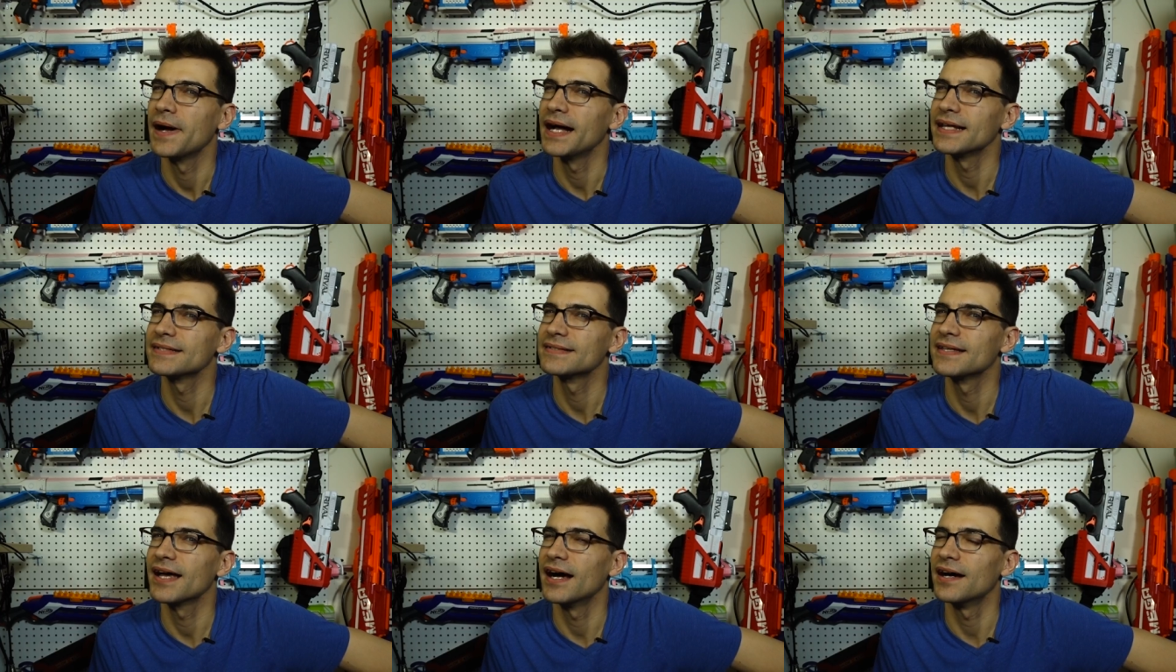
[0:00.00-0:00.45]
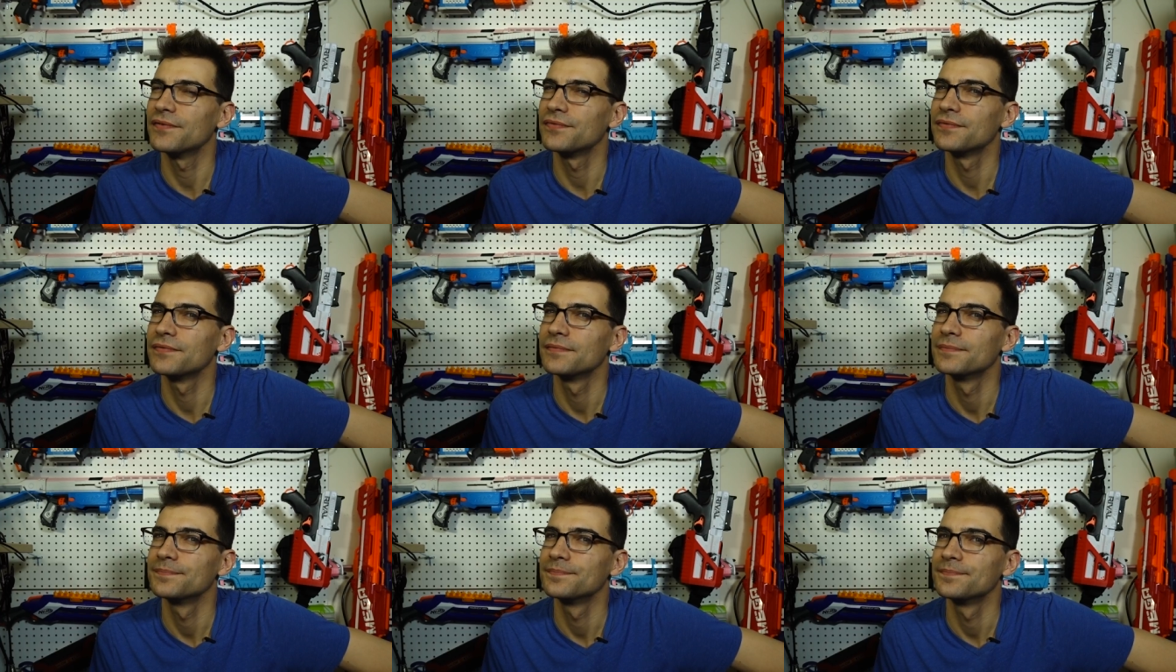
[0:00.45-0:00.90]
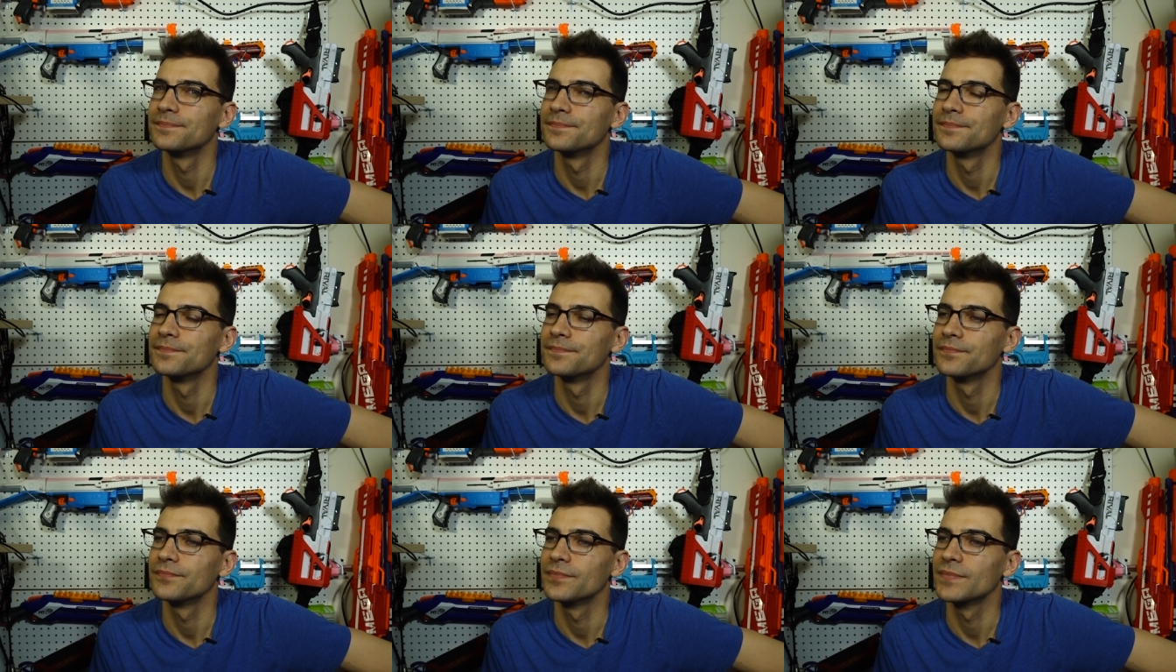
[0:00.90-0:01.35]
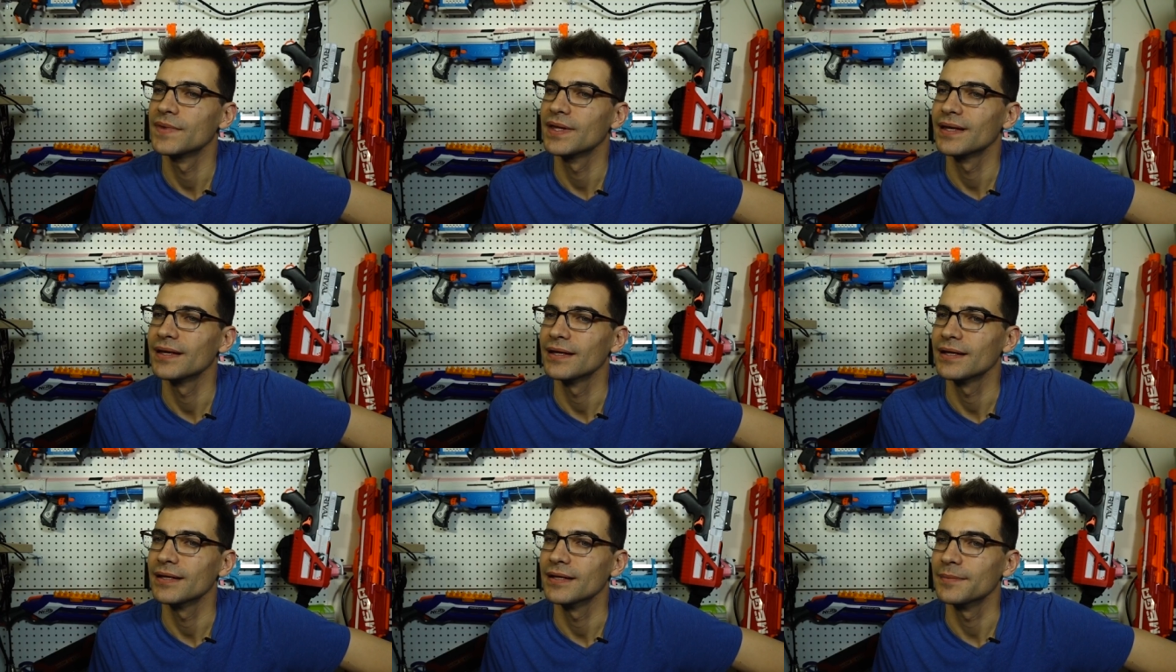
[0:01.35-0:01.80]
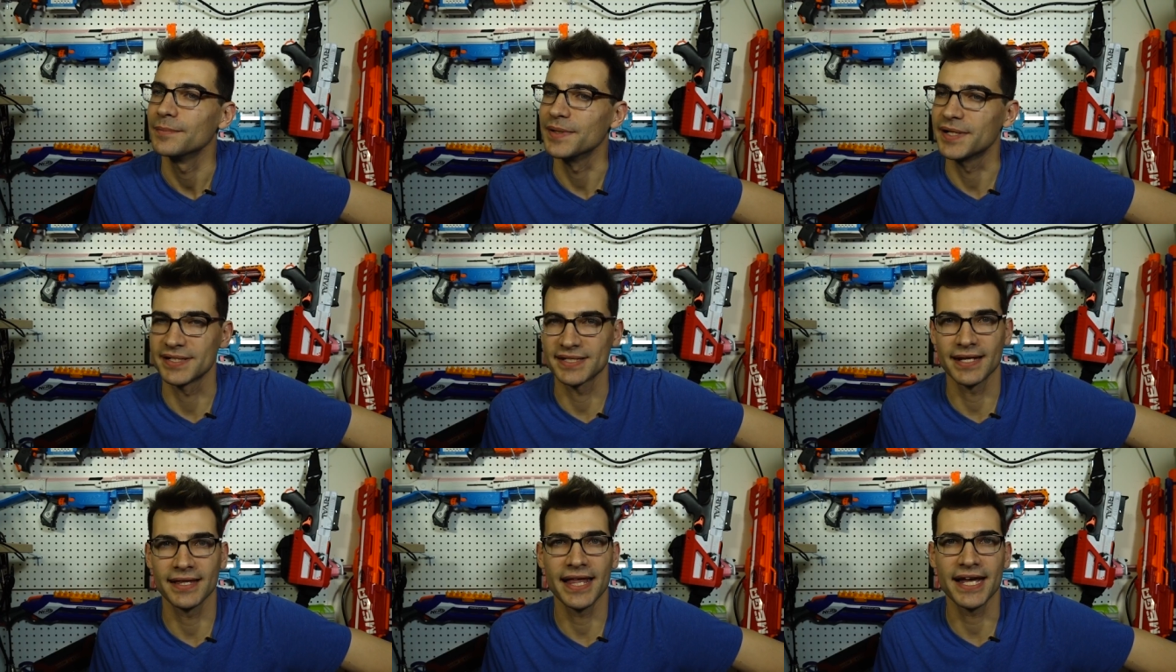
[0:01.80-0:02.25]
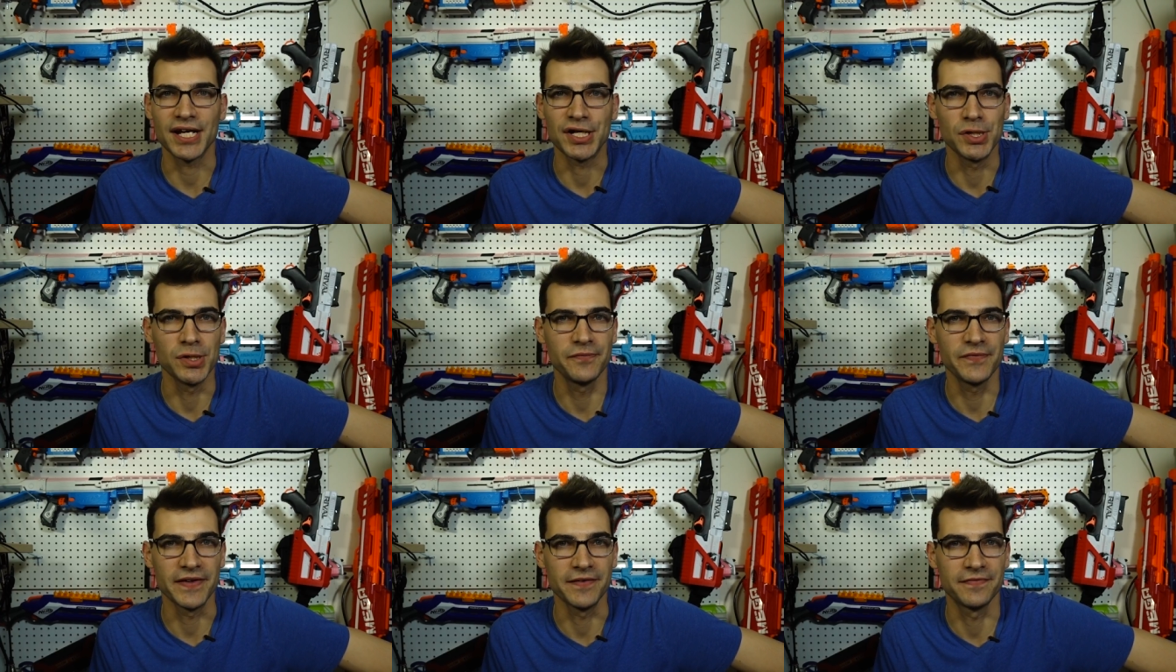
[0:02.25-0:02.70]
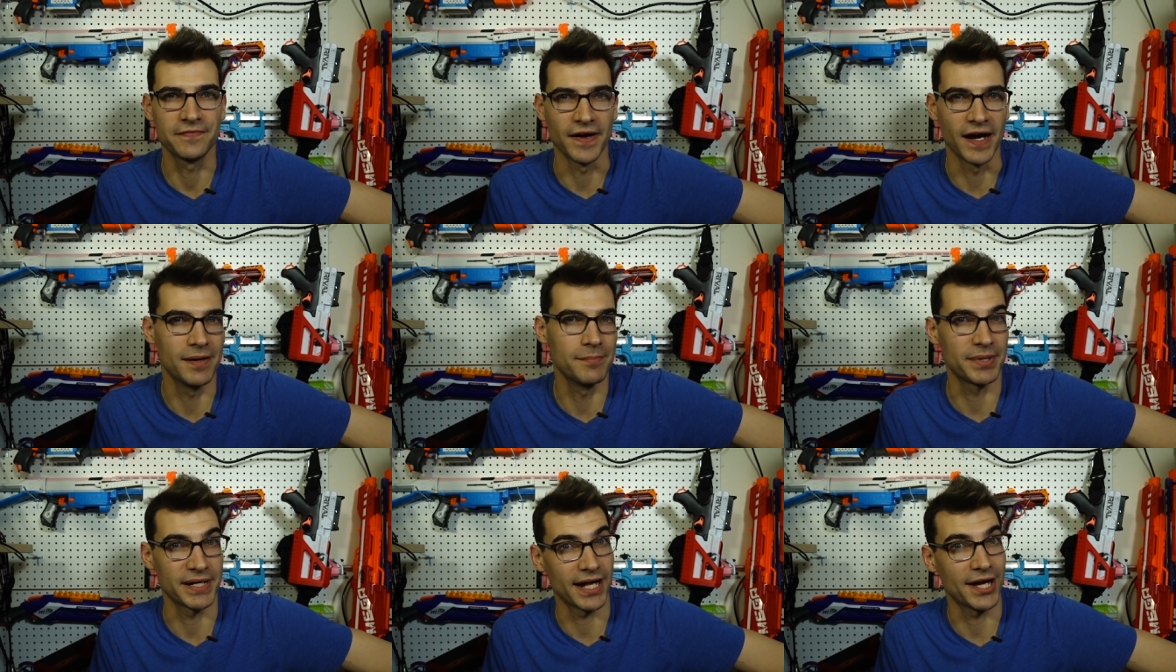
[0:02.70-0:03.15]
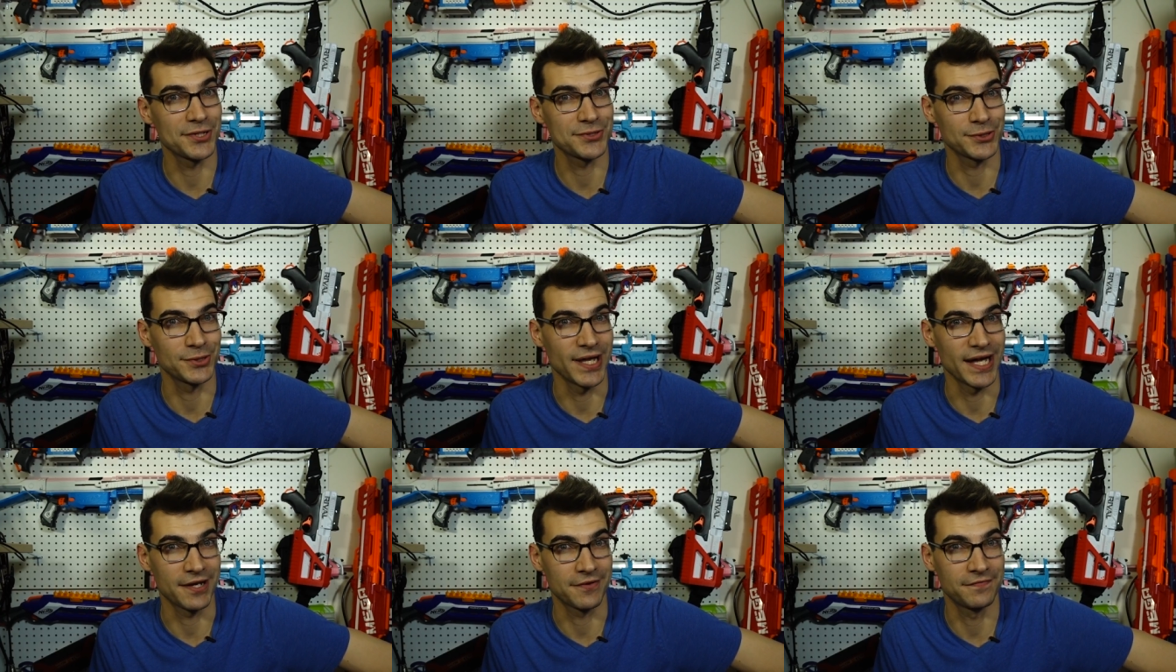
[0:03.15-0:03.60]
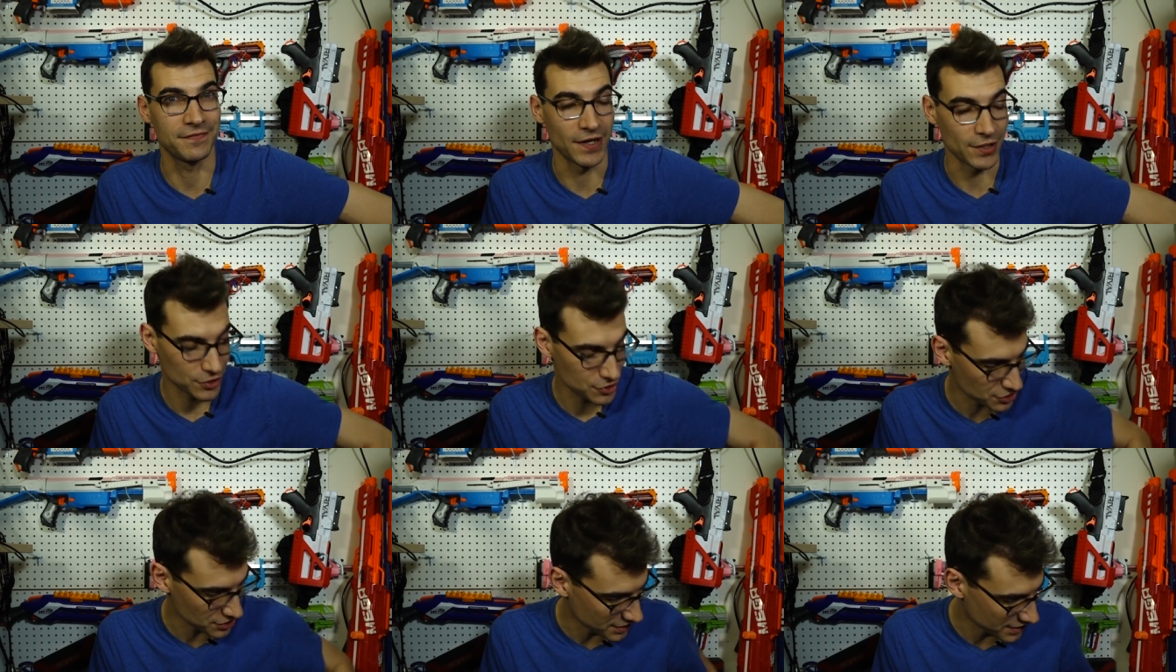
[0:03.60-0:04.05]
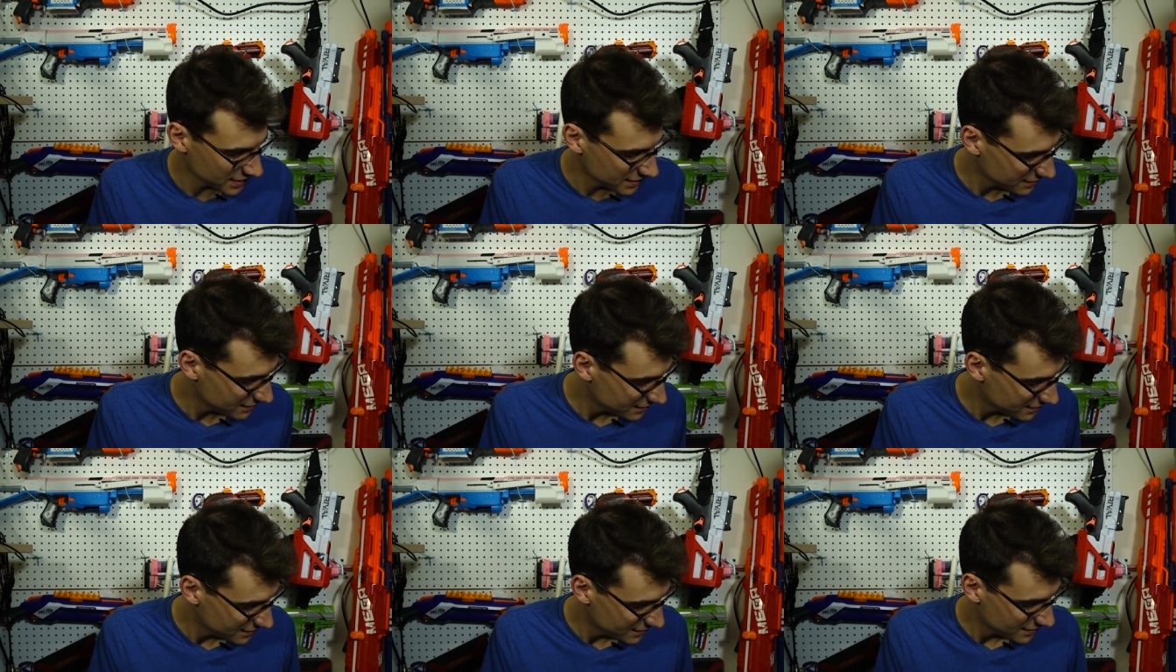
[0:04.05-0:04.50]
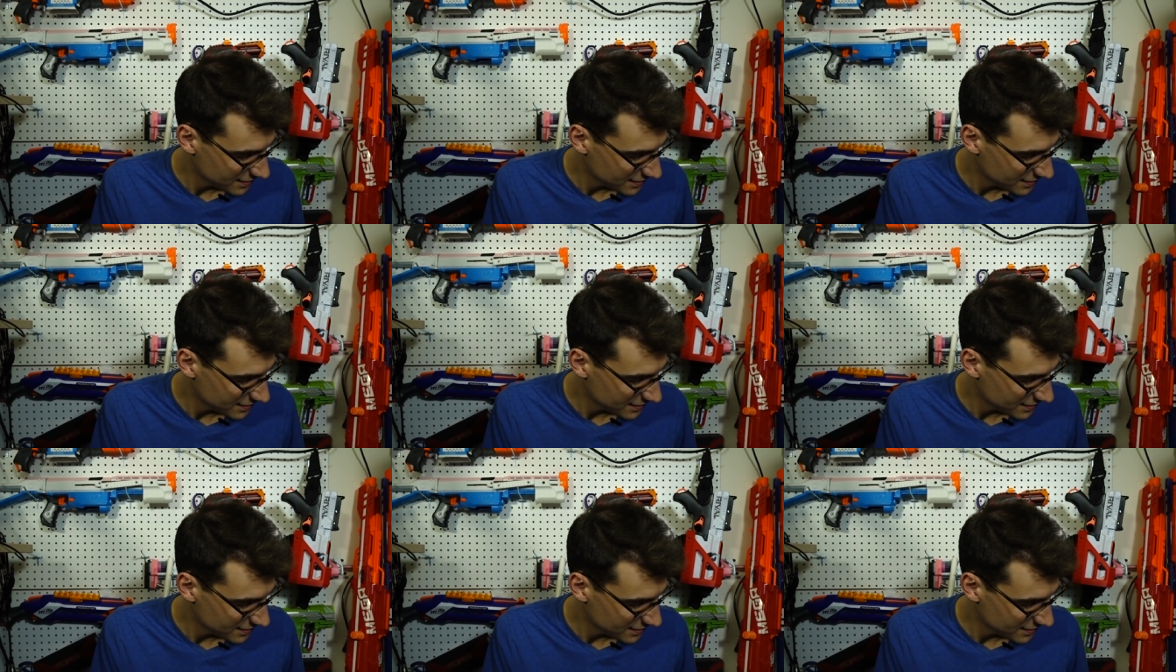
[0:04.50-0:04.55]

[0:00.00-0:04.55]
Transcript: That's tough. Because I like goofy fun, but I also like functioning.